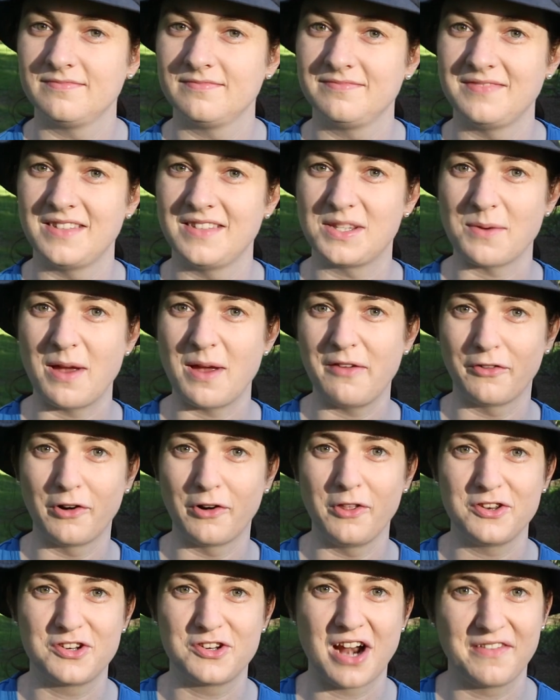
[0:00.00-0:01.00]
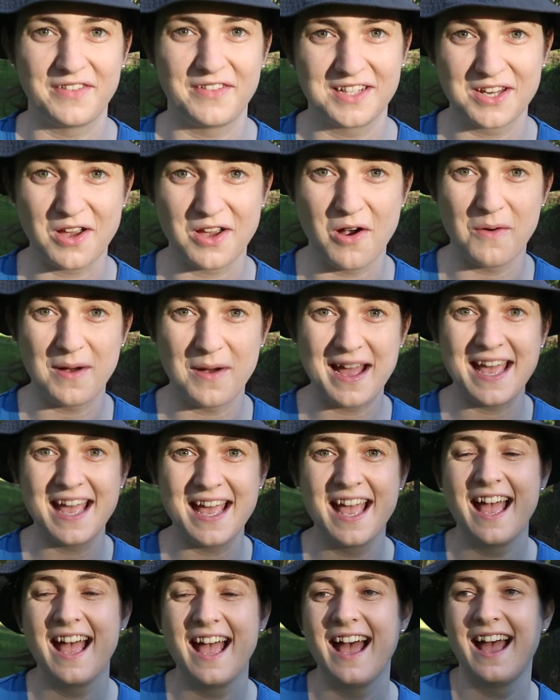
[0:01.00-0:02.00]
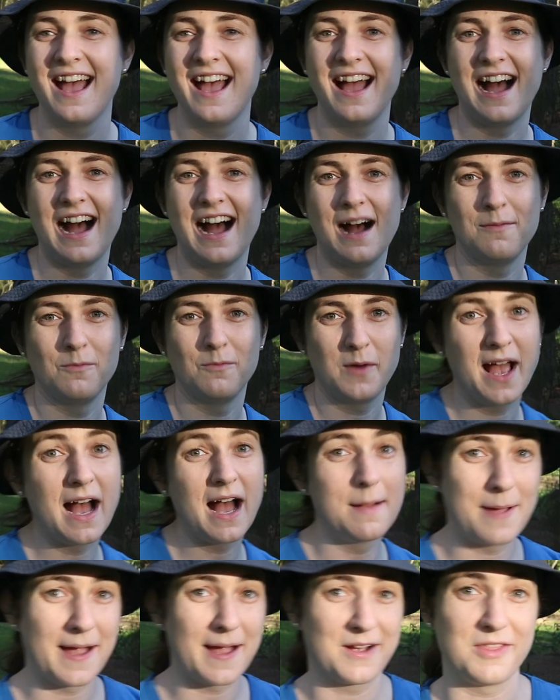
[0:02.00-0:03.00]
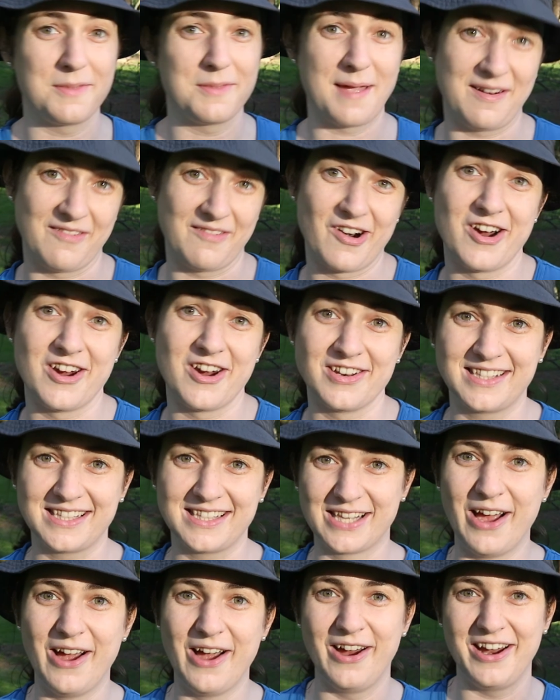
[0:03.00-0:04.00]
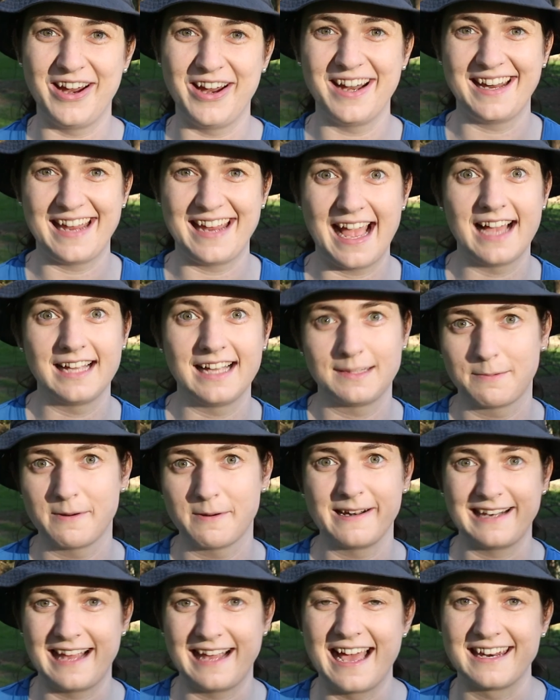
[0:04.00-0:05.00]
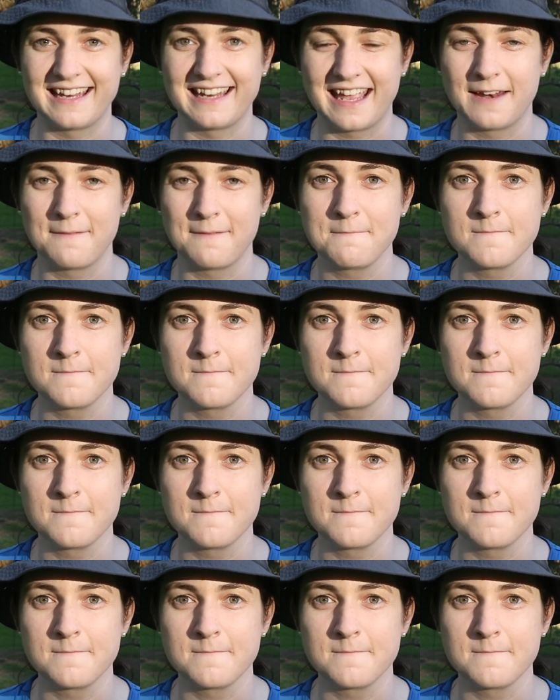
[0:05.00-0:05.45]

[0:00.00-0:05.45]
Just wait for all the traffic to go away. We are back on the main road, so yeah, it's pretty loud again.